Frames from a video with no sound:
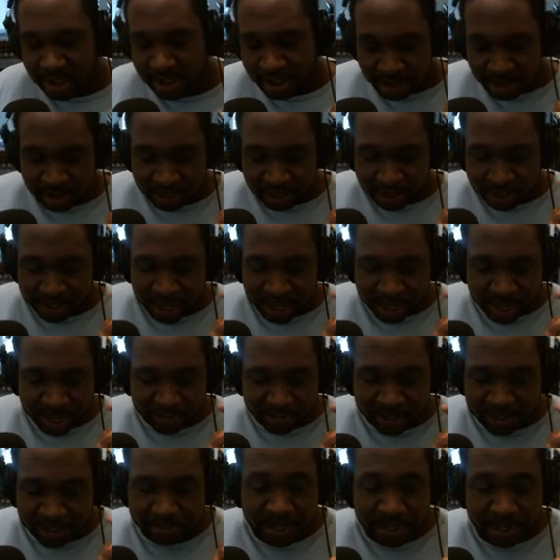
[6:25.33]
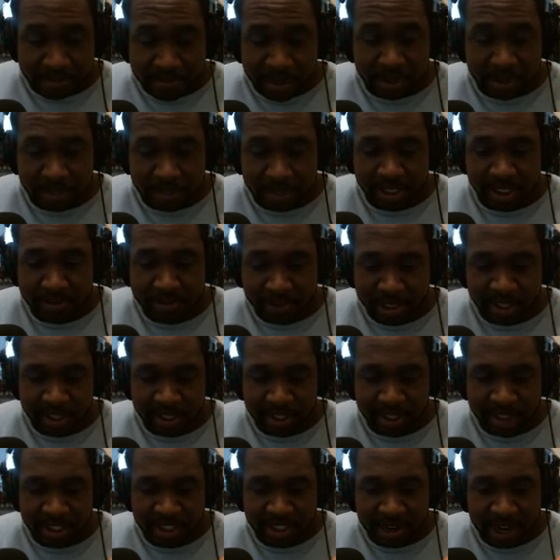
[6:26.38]
be a minimalist, but you're
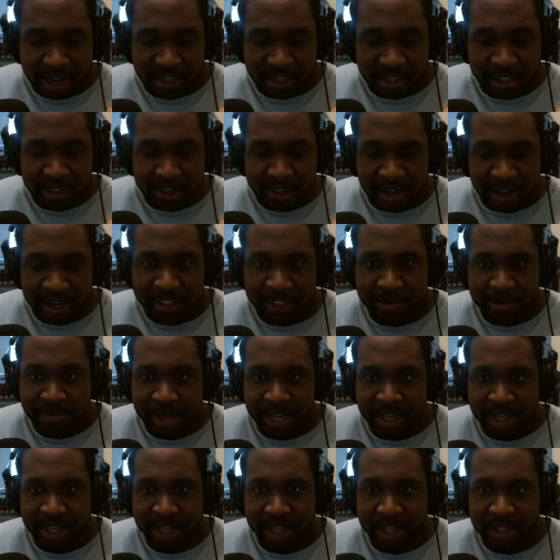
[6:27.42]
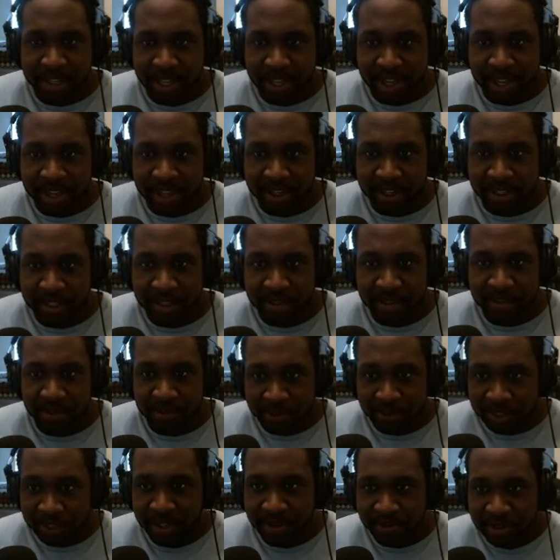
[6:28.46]
just kind of trying to make it like
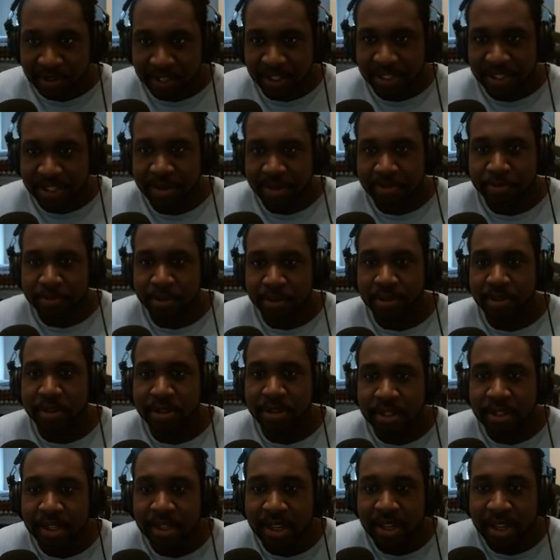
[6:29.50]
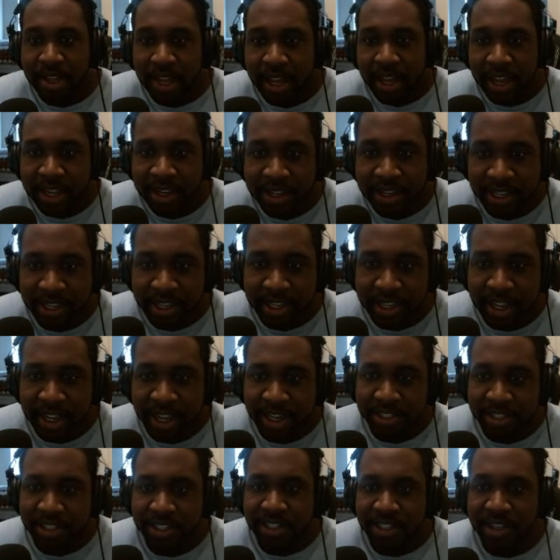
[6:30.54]
really, really simple. Hey, Nikki,
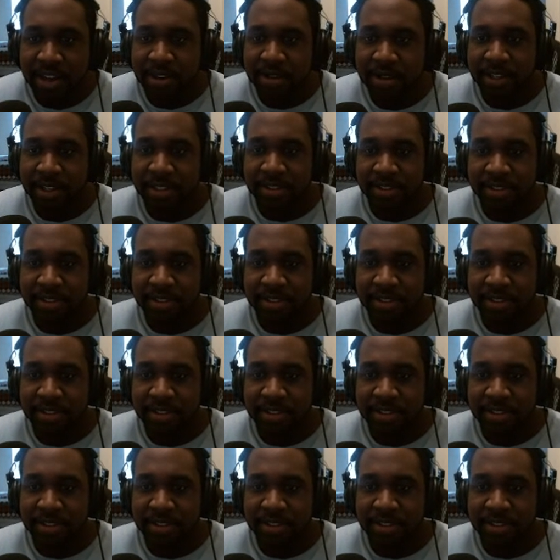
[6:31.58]
how's it going?